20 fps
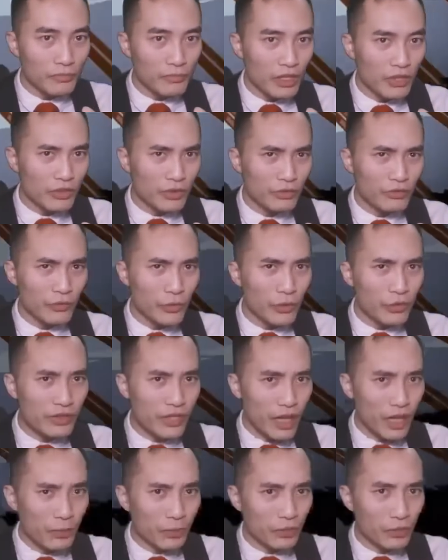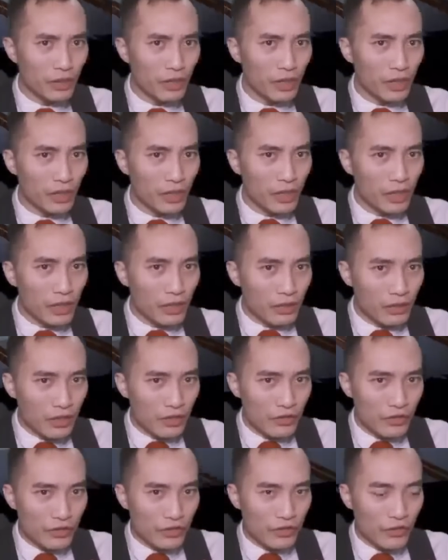for example, let's
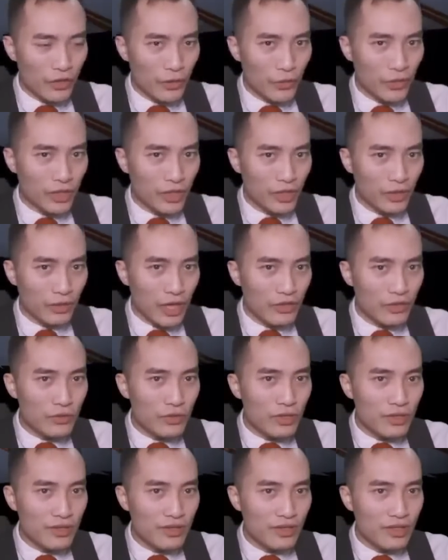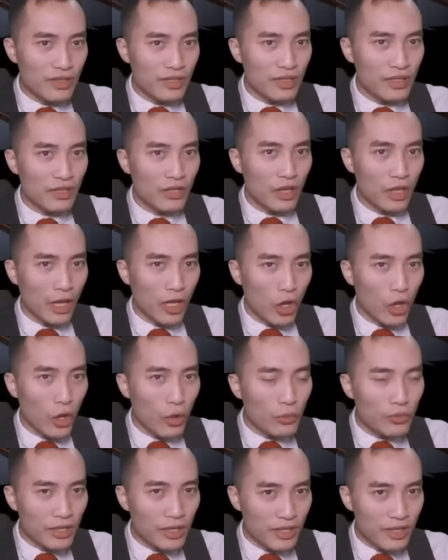just go here. As you can see,
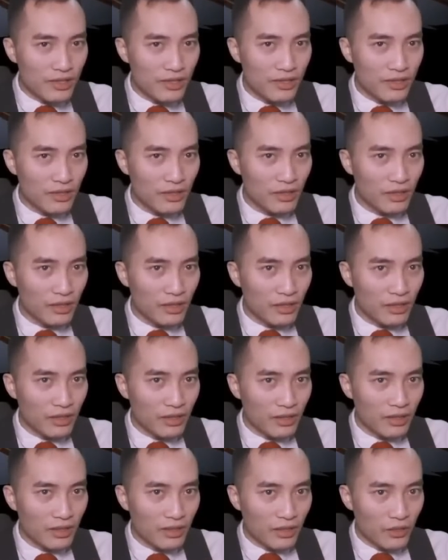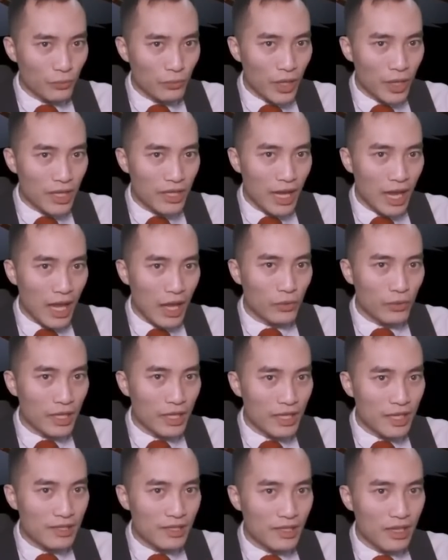Otis right now
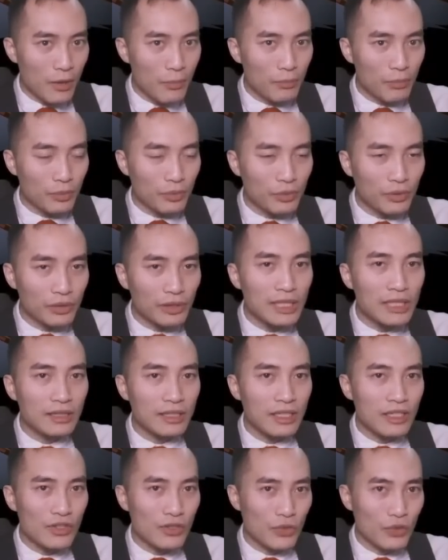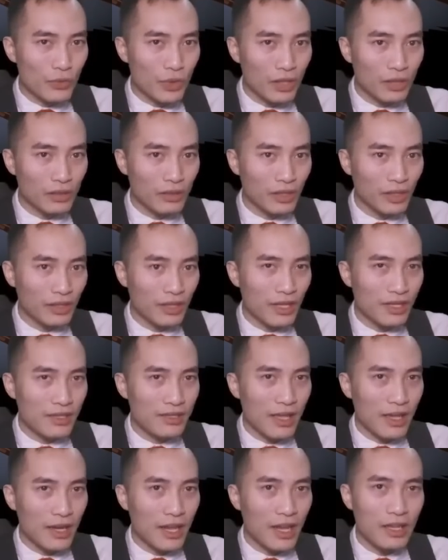is completely struggling against that
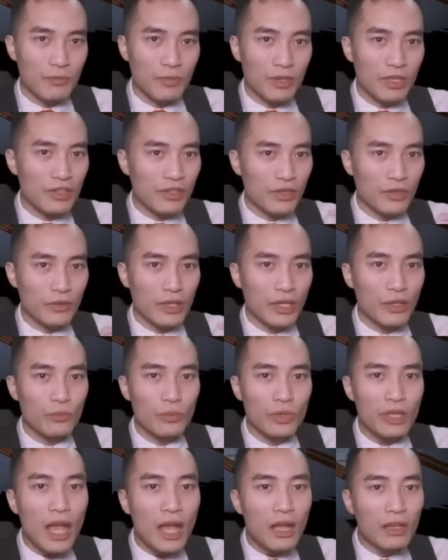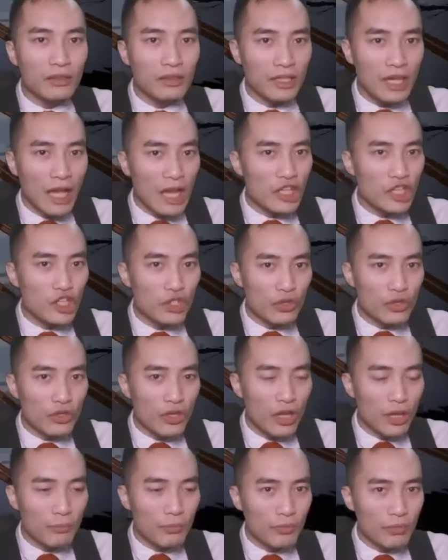enemy. So in reality, I should
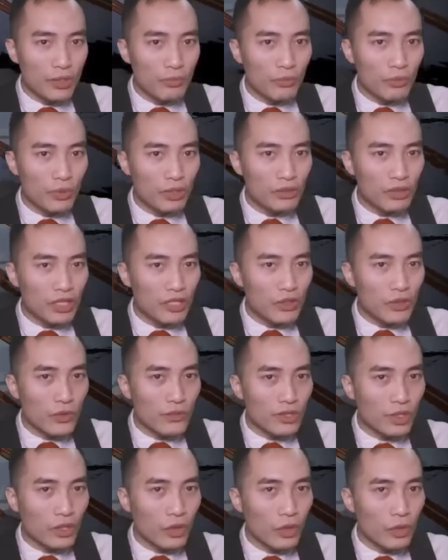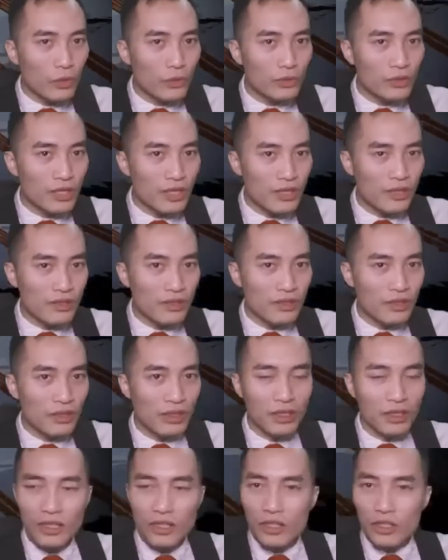not be really using Otis
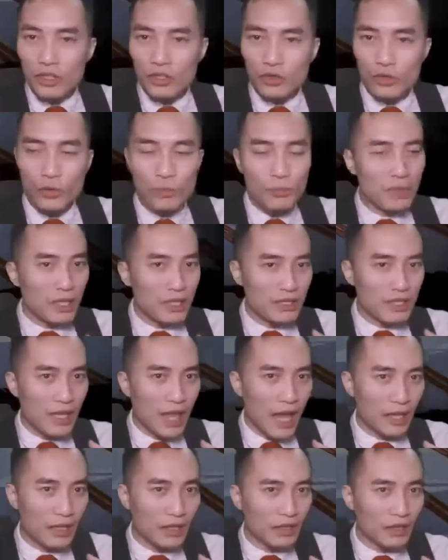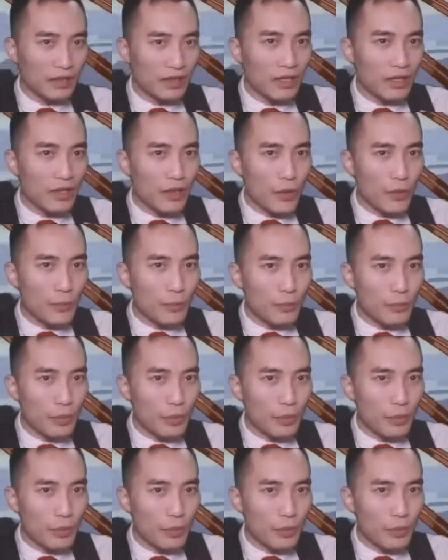to be attacking. But